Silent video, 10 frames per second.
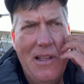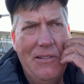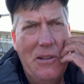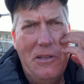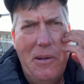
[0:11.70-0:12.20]

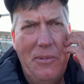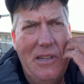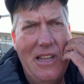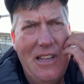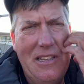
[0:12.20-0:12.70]
Took a couple
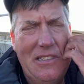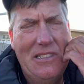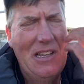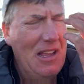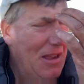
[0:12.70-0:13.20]

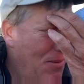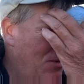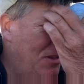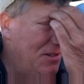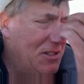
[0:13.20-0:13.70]
days
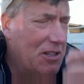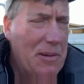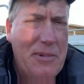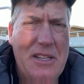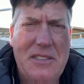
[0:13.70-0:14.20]

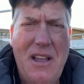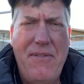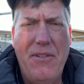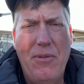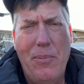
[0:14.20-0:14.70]

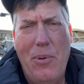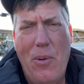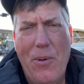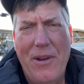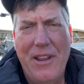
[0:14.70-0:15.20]
off of
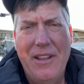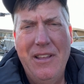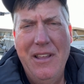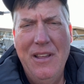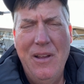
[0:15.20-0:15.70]

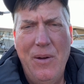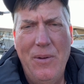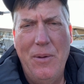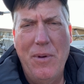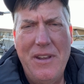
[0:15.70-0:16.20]
reporting,
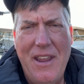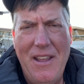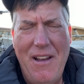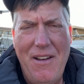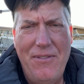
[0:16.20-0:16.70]
only one day
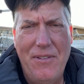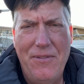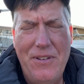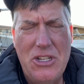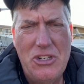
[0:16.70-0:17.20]
off of
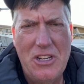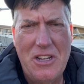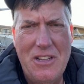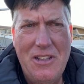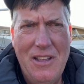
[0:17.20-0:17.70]

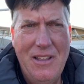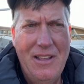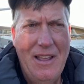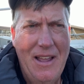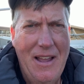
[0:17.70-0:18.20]
fishing.
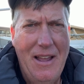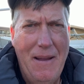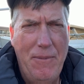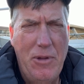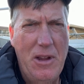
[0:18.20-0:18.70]

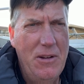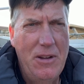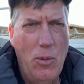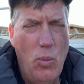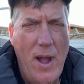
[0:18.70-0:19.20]
If you hear
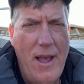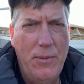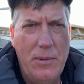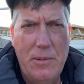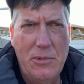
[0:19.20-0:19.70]
any wild
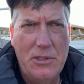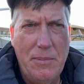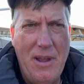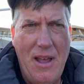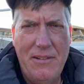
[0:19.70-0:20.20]
rumors
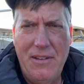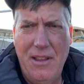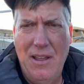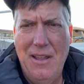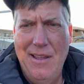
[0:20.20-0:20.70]
about
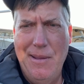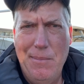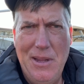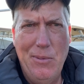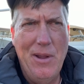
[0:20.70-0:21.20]

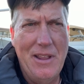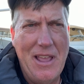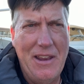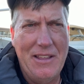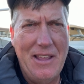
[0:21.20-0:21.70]
me running
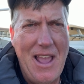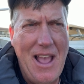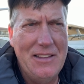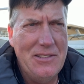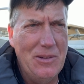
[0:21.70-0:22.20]
out of
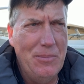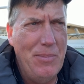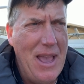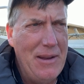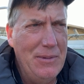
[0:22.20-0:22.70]
gas or
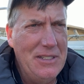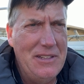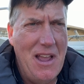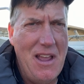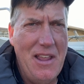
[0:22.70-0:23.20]
batteries
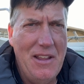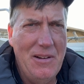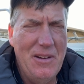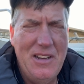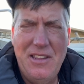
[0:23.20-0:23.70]
dying
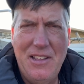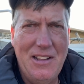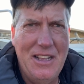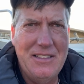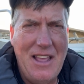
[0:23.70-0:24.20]
or anything
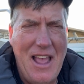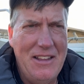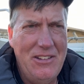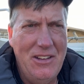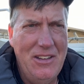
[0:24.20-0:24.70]
like
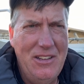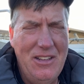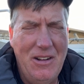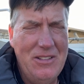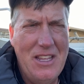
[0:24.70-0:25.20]
that, you
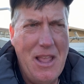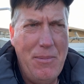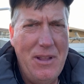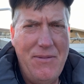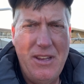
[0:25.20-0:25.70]
know, you can't
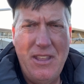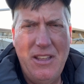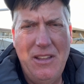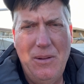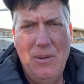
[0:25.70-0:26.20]
believe
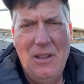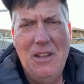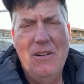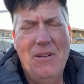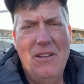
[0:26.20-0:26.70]
anything you
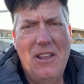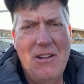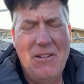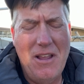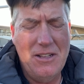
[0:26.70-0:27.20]
hear on the
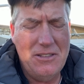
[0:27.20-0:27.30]
internet.